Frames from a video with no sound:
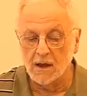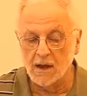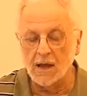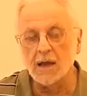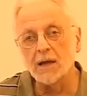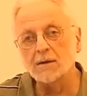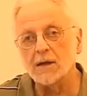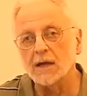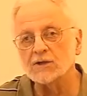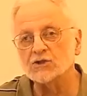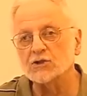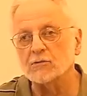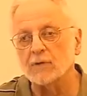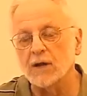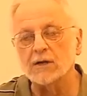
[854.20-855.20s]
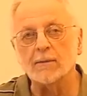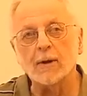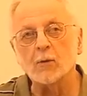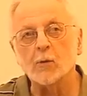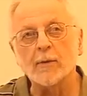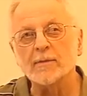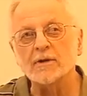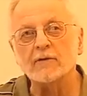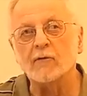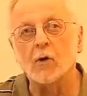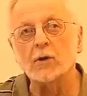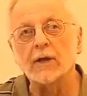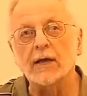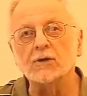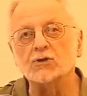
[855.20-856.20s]
He likes to write about women of
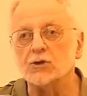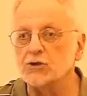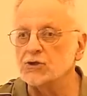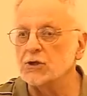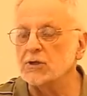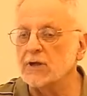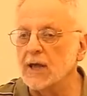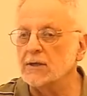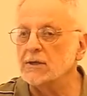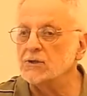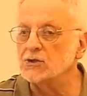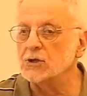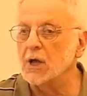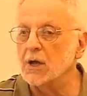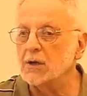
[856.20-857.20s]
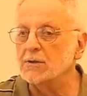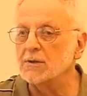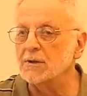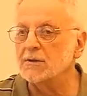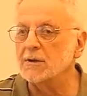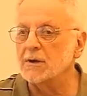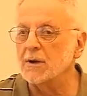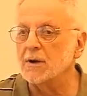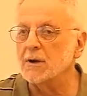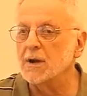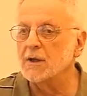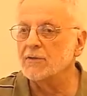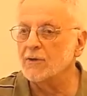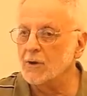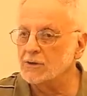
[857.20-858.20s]
all ages and get inside their
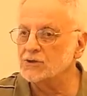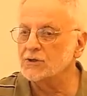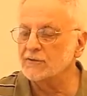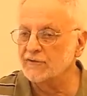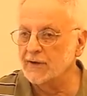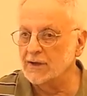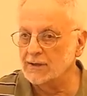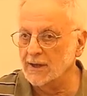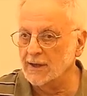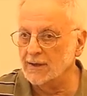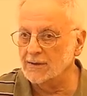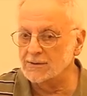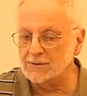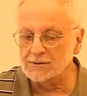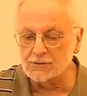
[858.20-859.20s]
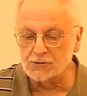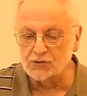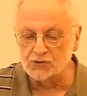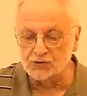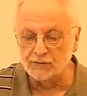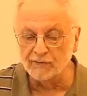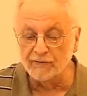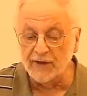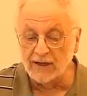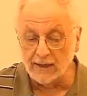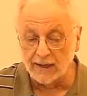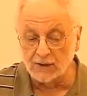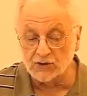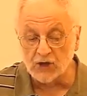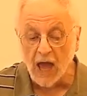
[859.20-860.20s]
thoughts and
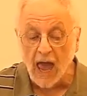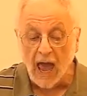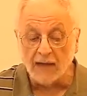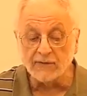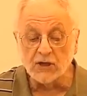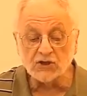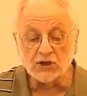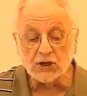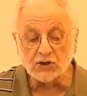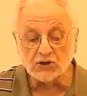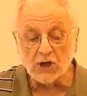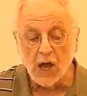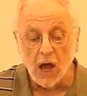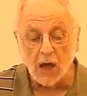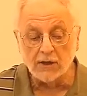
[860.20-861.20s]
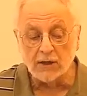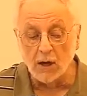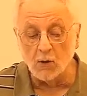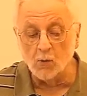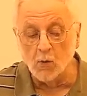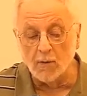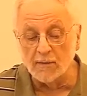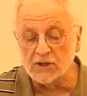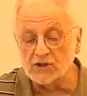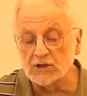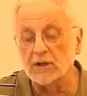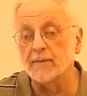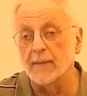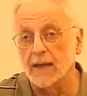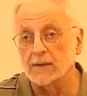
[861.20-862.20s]
feelings. And this is a young woman's
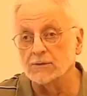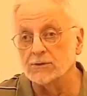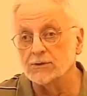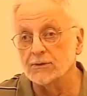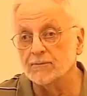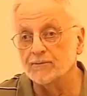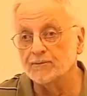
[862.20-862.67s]
lament.